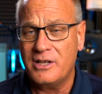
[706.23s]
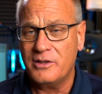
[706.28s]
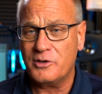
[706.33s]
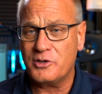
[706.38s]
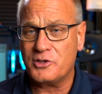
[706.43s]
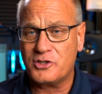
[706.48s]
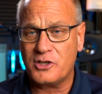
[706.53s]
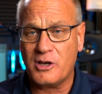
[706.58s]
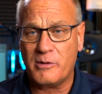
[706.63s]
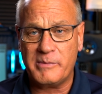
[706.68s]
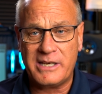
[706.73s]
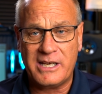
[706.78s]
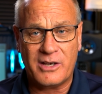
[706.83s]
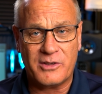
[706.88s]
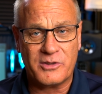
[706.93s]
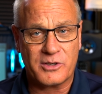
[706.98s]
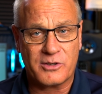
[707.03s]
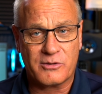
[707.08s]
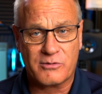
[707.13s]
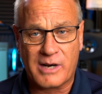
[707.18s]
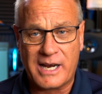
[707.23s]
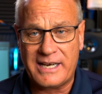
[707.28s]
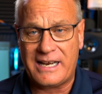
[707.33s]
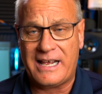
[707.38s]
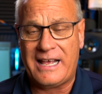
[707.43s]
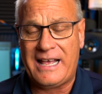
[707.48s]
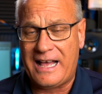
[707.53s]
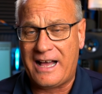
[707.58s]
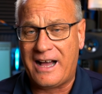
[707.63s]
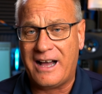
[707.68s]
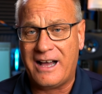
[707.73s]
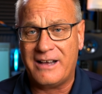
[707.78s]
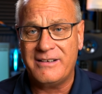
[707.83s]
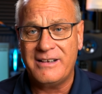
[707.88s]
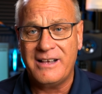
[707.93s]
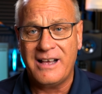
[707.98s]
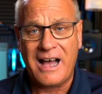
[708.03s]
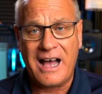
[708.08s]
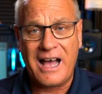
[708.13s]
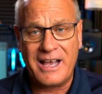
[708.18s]
There's so many other great
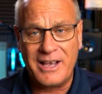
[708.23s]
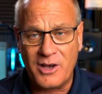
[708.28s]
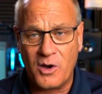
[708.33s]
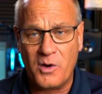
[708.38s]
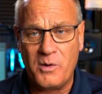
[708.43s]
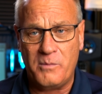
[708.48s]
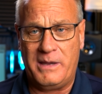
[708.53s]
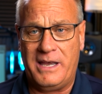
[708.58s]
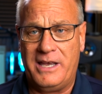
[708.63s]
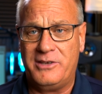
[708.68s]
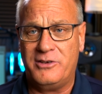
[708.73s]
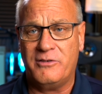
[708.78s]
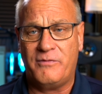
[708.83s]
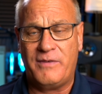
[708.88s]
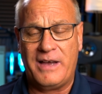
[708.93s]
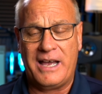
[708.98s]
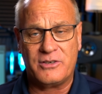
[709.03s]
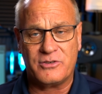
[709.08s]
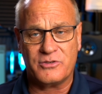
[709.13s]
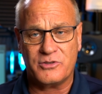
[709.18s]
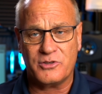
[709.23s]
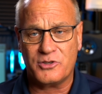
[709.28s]
I/O manufacturers.